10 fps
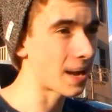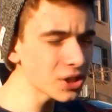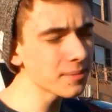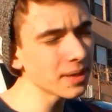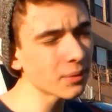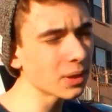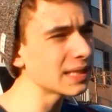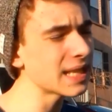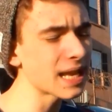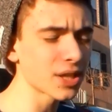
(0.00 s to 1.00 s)
Originally being
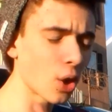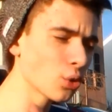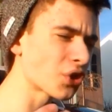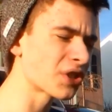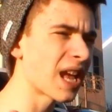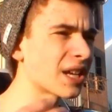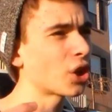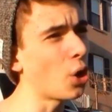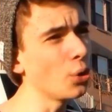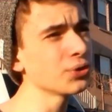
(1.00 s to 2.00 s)
released as an
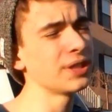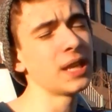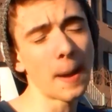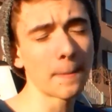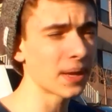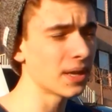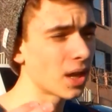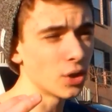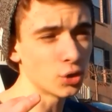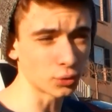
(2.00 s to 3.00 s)
Ultra/Ulti up
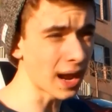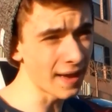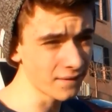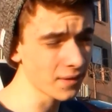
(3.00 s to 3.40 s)
in Drev,